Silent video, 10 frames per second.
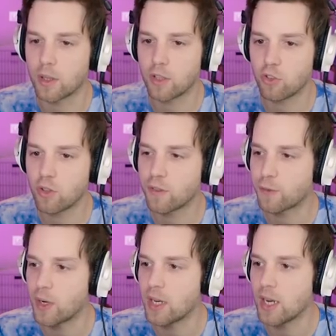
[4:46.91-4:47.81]
Let's just
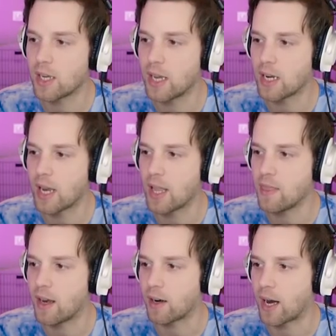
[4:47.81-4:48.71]
freaking get
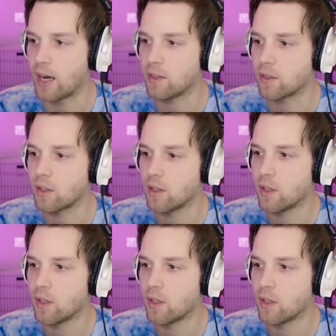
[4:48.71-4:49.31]
in there, guys.